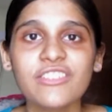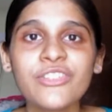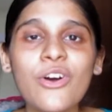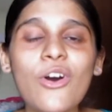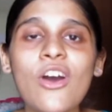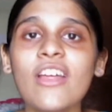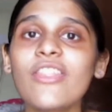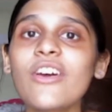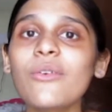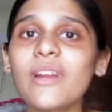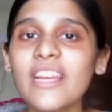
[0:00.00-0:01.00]
So
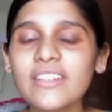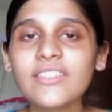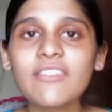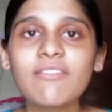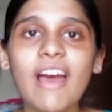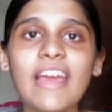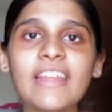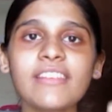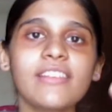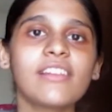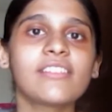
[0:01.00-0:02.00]
the reason why
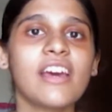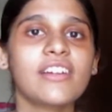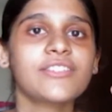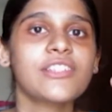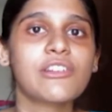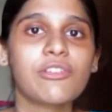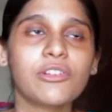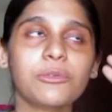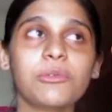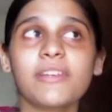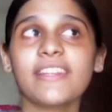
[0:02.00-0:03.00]
there's a
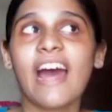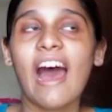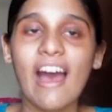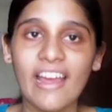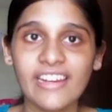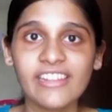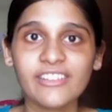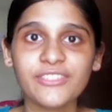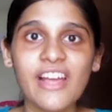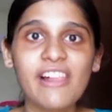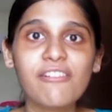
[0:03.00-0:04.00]
difference between the ideal
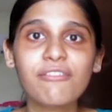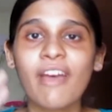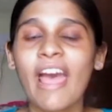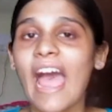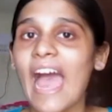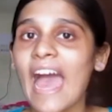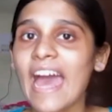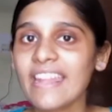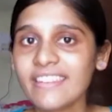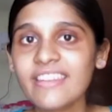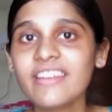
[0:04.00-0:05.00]
self
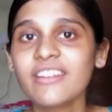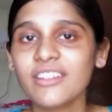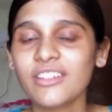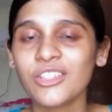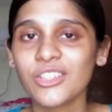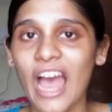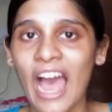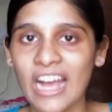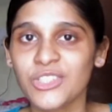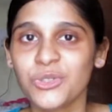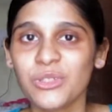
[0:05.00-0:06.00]
and the
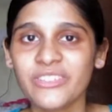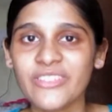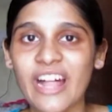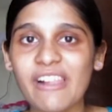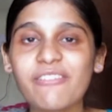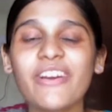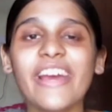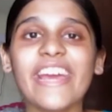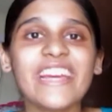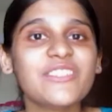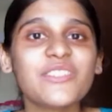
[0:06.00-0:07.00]
actual self
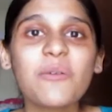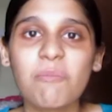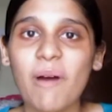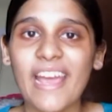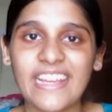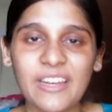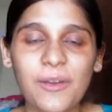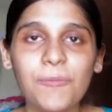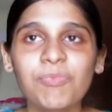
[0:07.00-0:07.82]
is the mind.